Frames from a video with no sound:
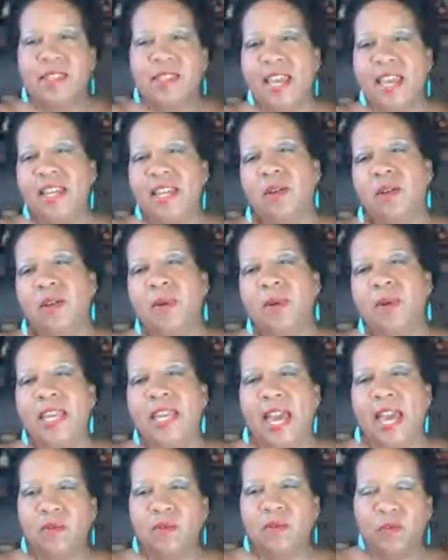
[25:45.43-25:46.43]
thank you
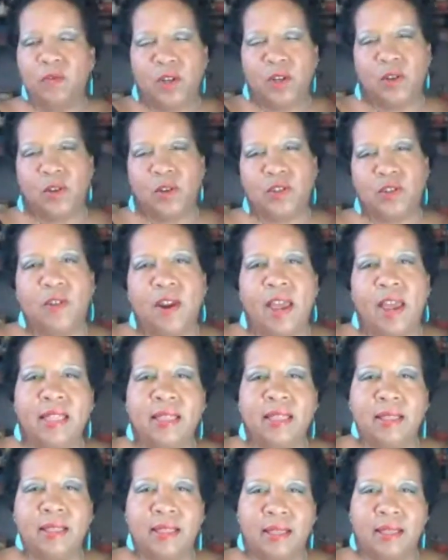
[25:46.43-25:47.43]
again for your
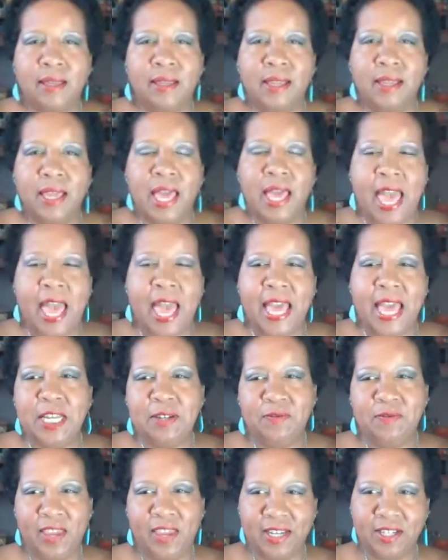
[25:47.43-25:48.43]
strength and
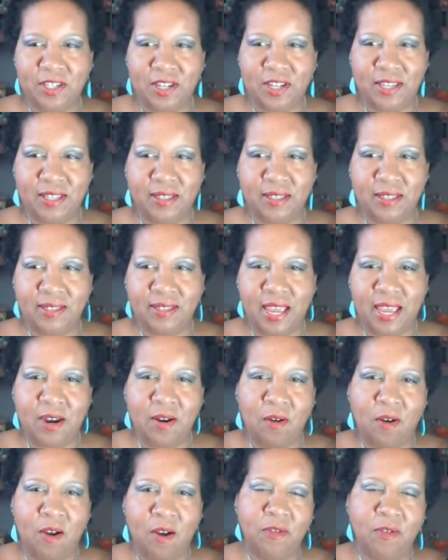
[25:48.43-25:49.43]
convictions
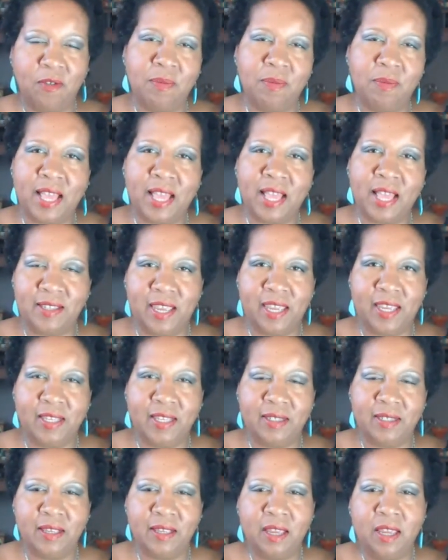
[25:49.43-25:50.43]
and offer
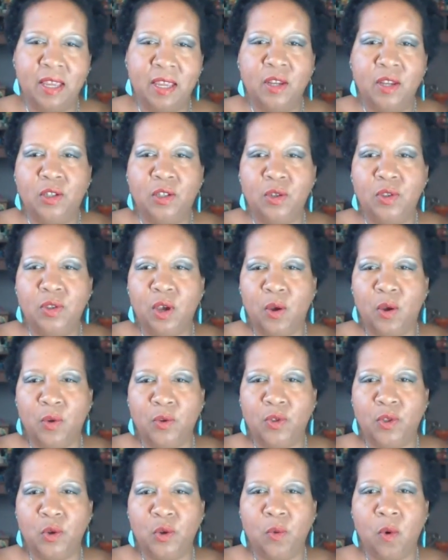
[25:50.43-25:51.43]
blessings to
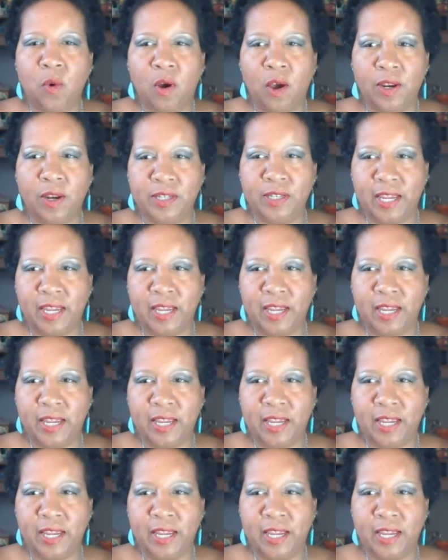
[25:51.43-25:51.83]
those who want